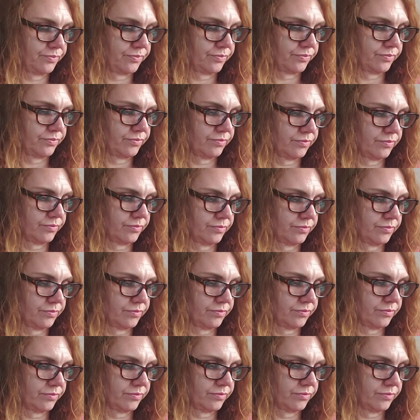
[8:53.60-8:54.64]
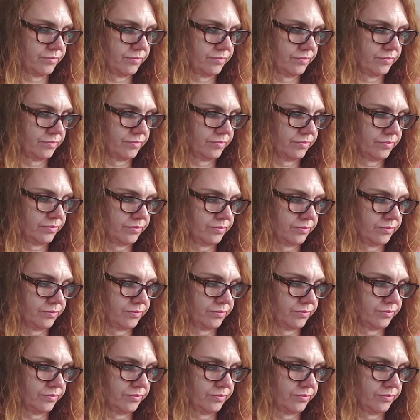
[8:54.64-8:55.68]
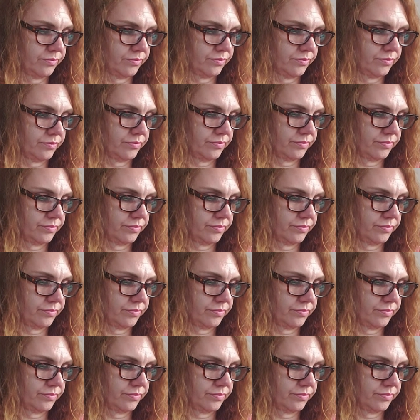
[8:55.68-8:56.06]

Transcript: Nobody speaks.